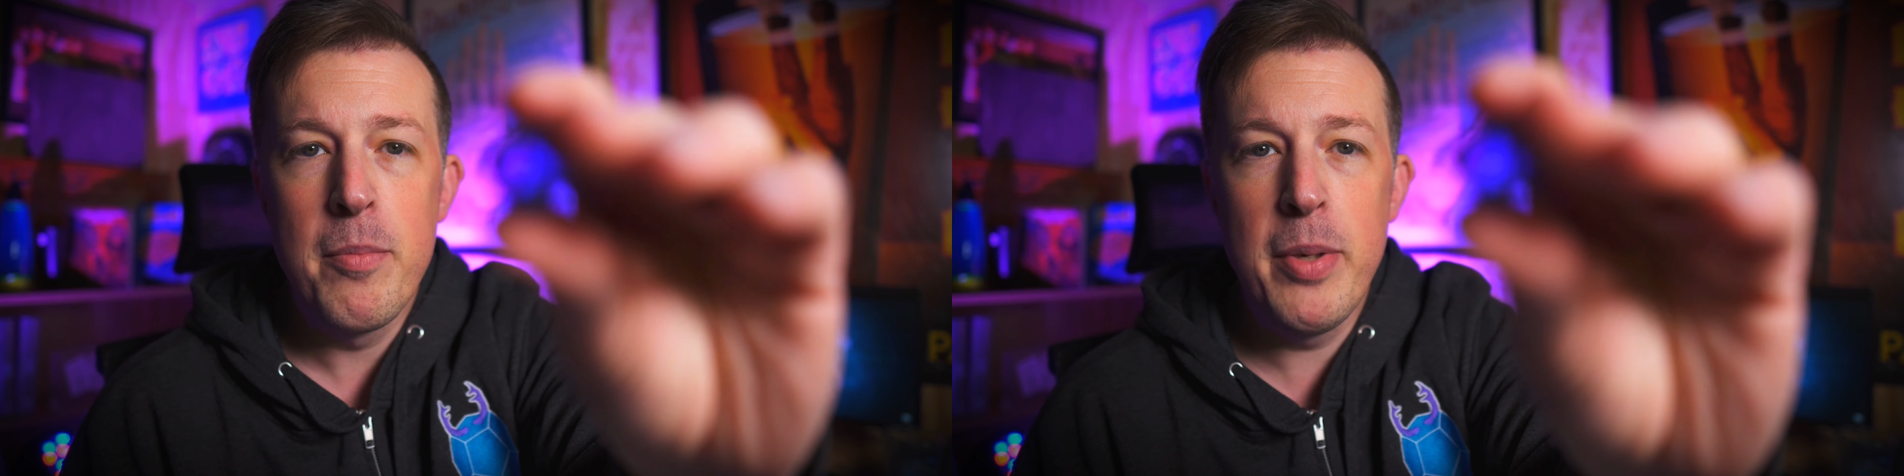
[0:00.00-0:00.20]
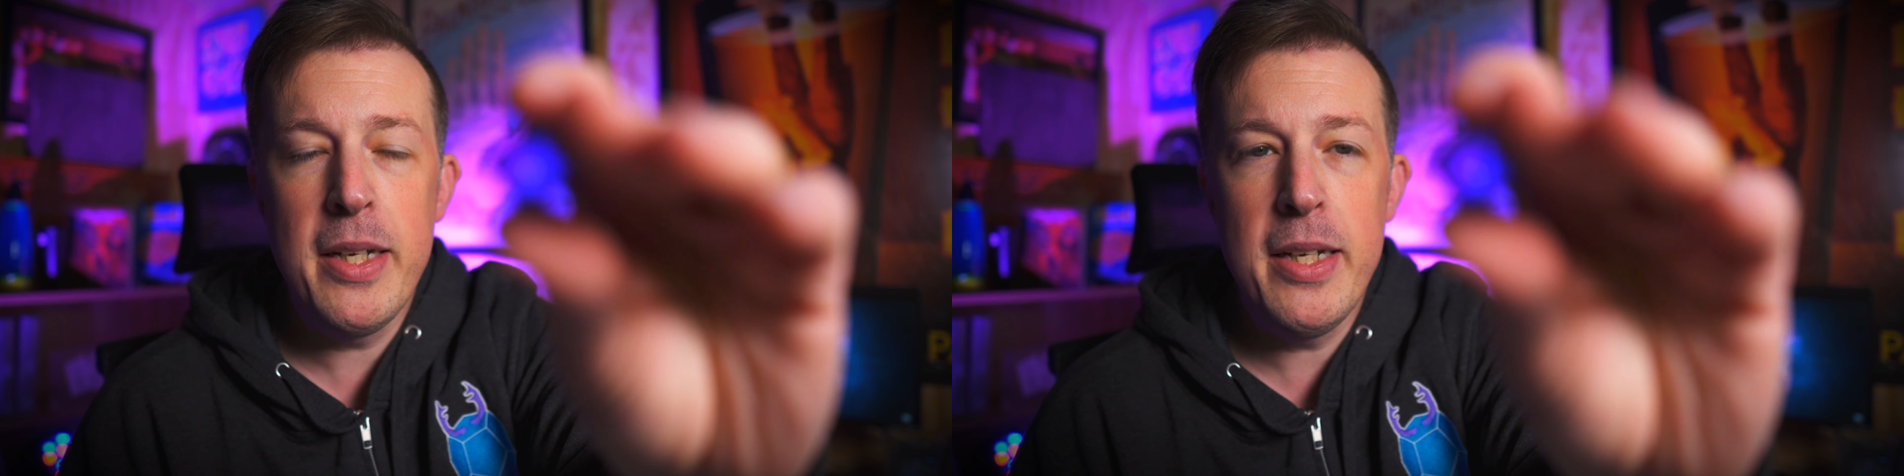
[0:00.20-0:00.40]

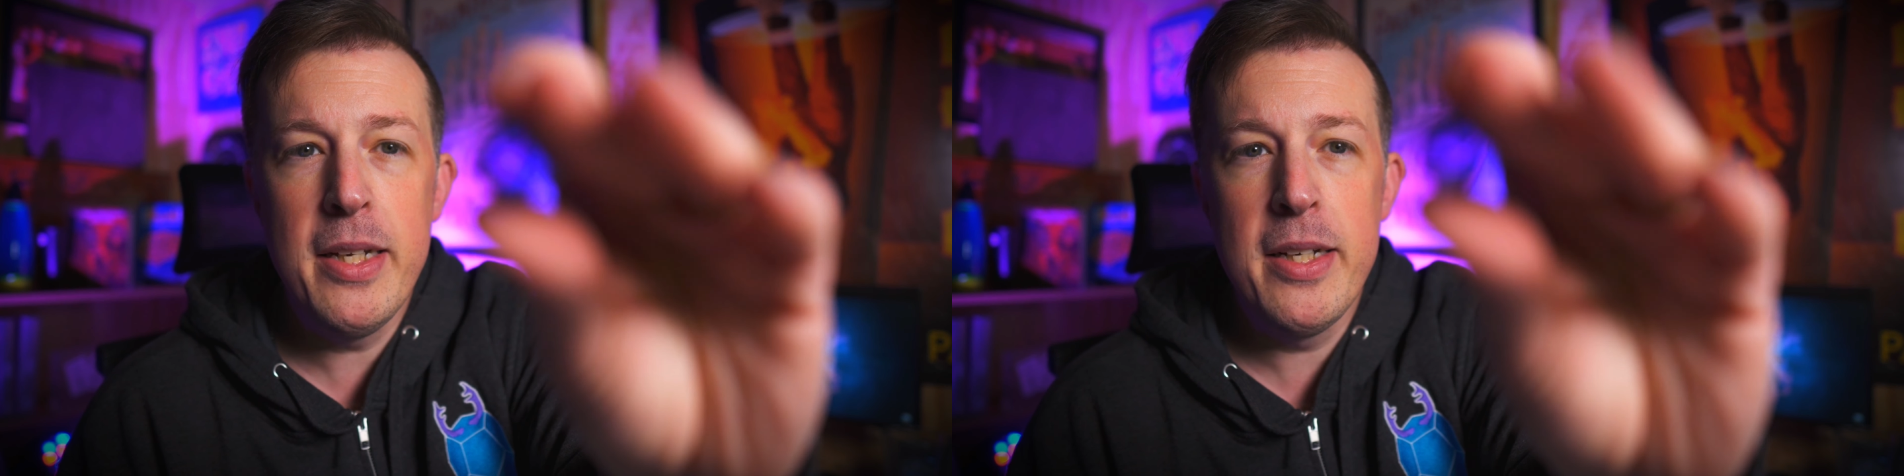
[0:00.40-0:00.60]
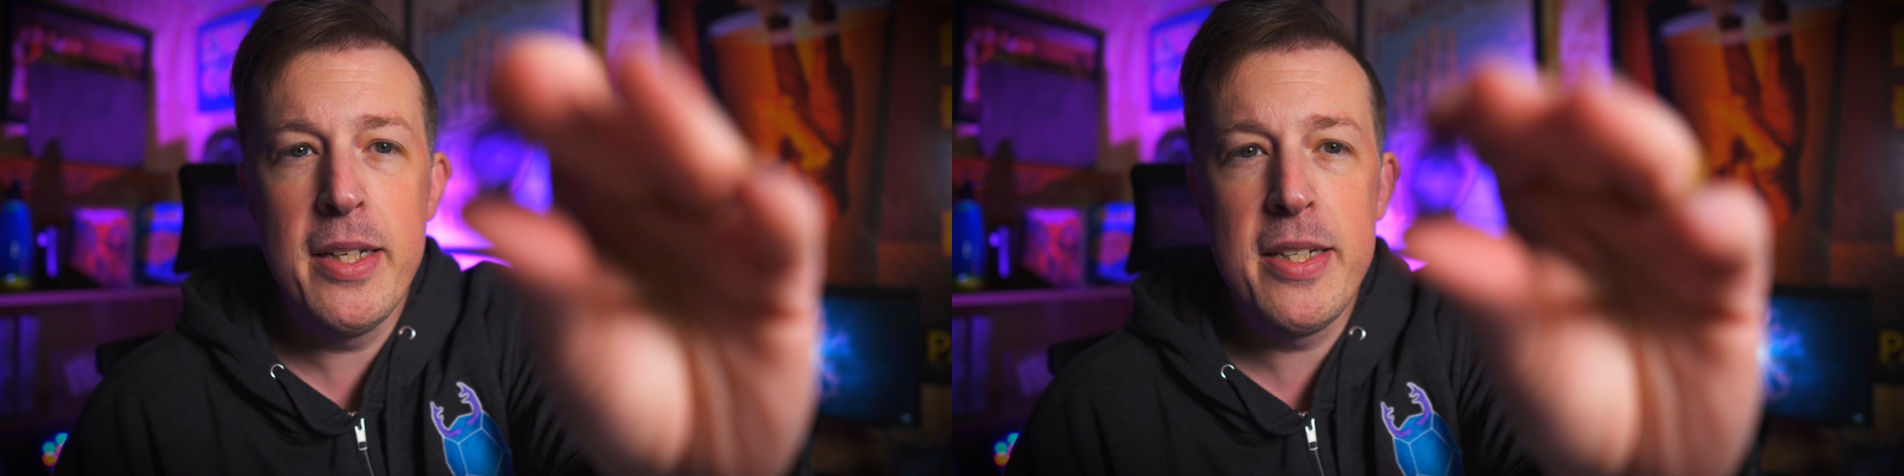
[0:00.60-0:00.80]
but
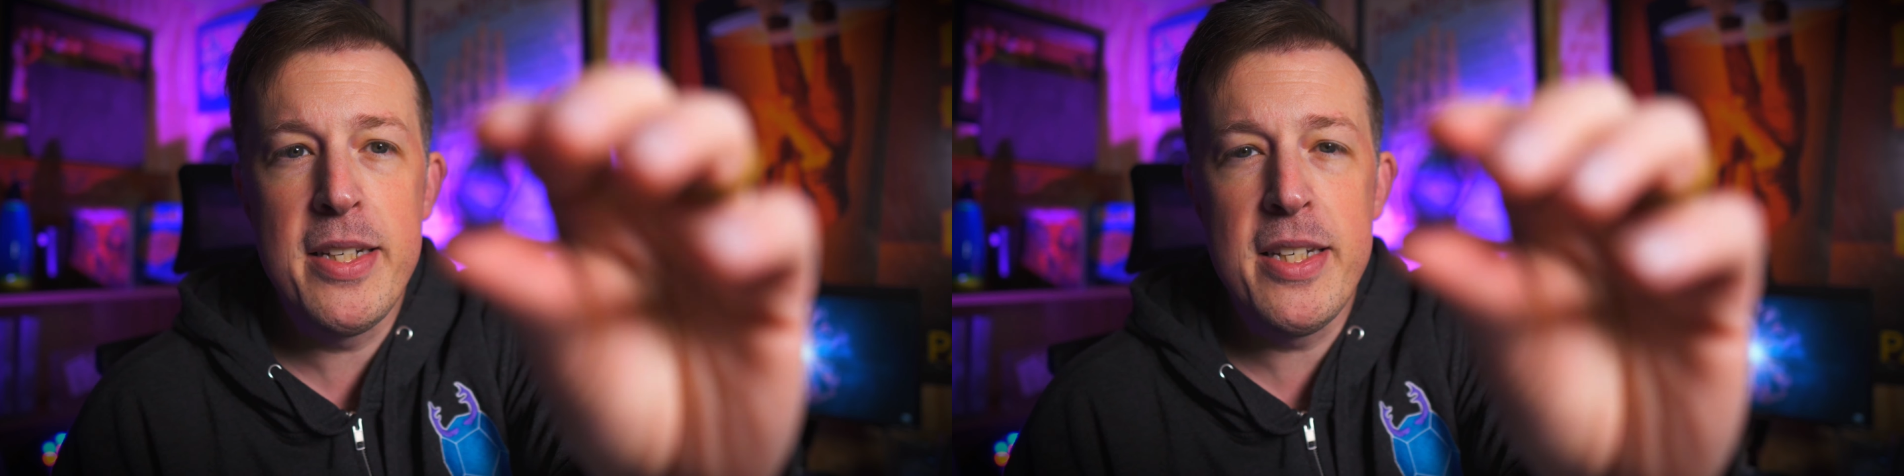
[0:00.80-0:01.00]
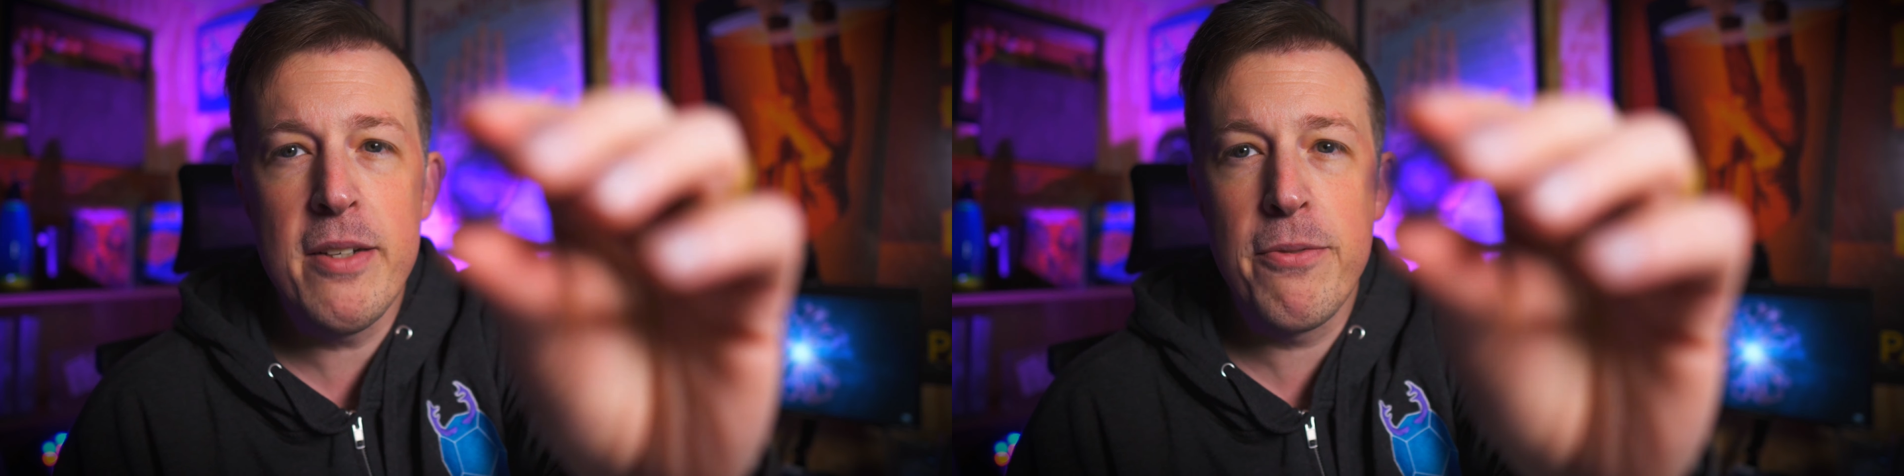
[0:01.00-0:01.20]
in a
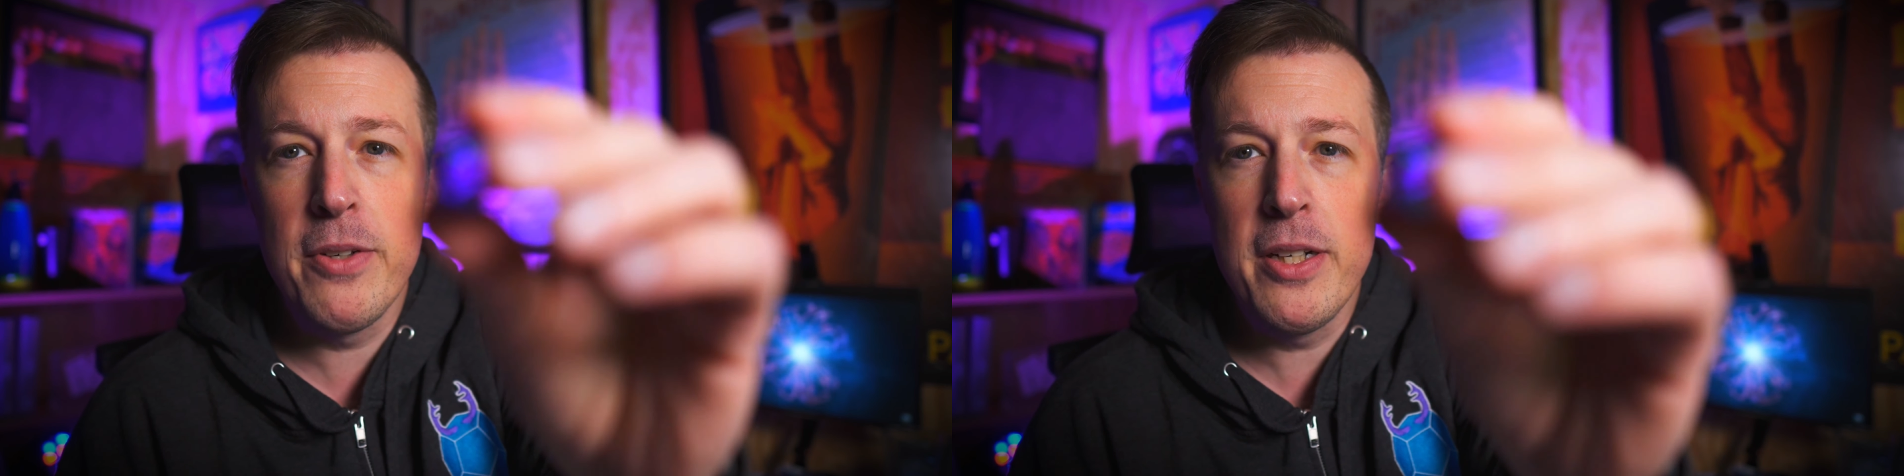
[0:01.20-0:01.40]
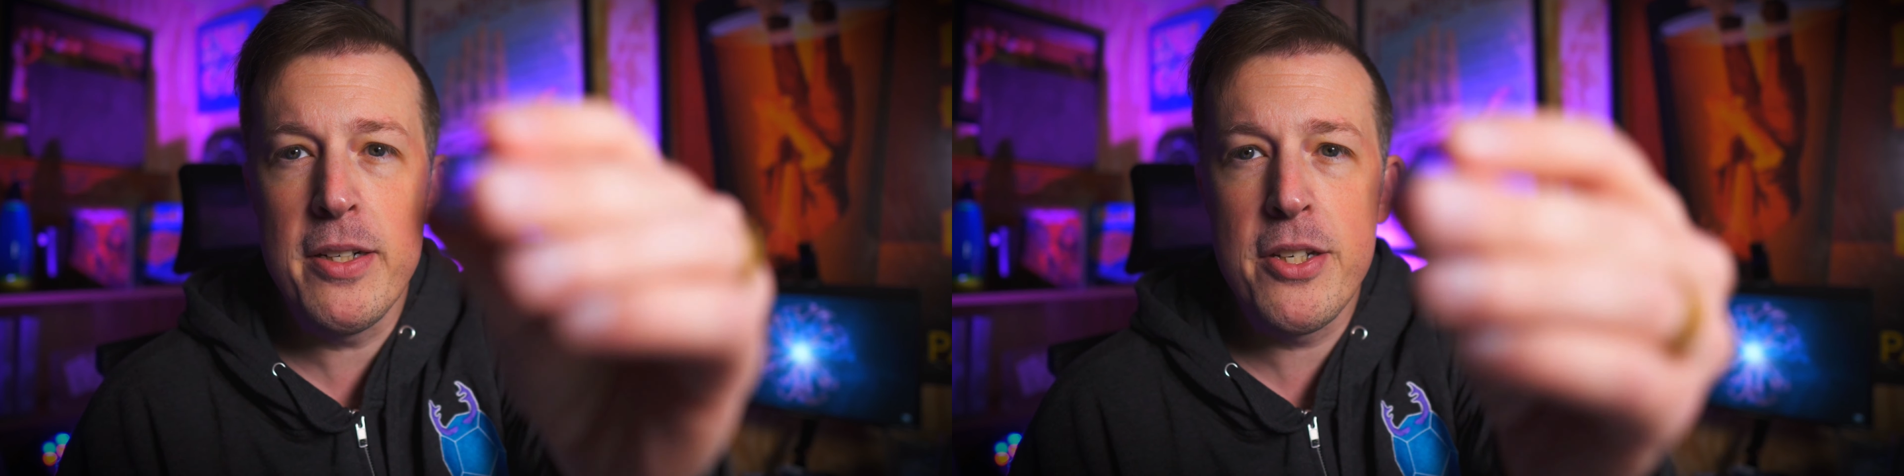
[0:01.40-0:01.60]

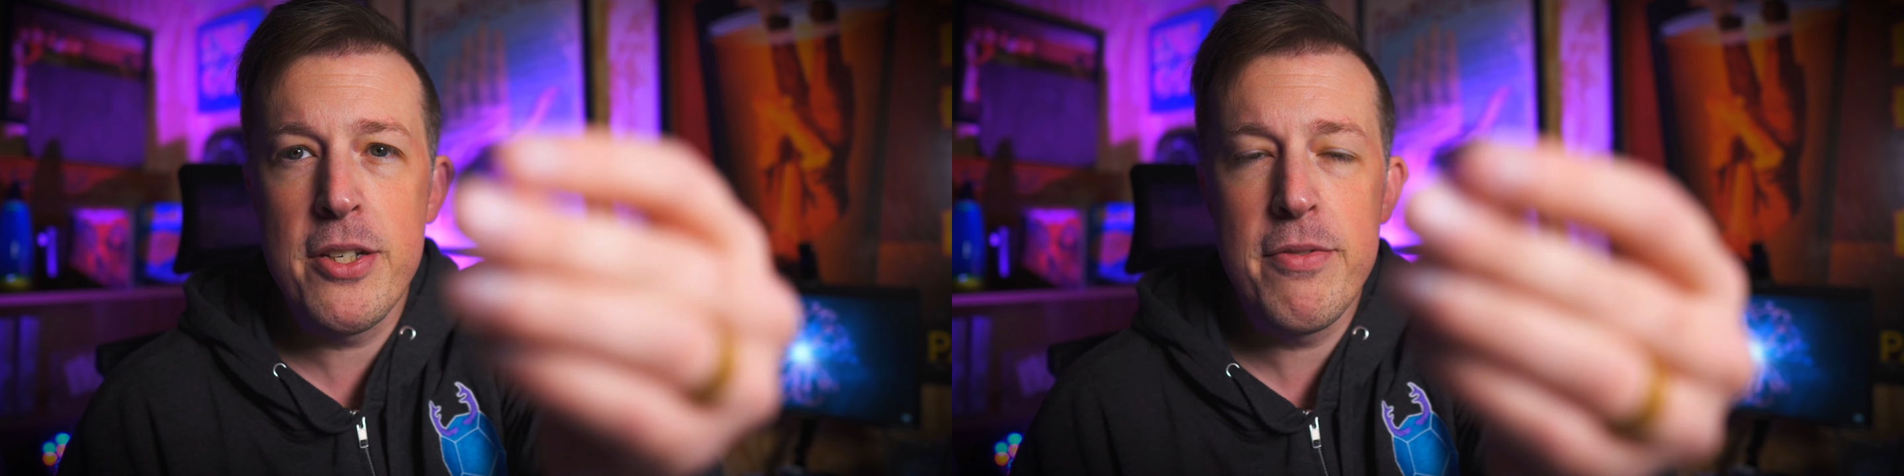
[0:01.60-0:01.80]
different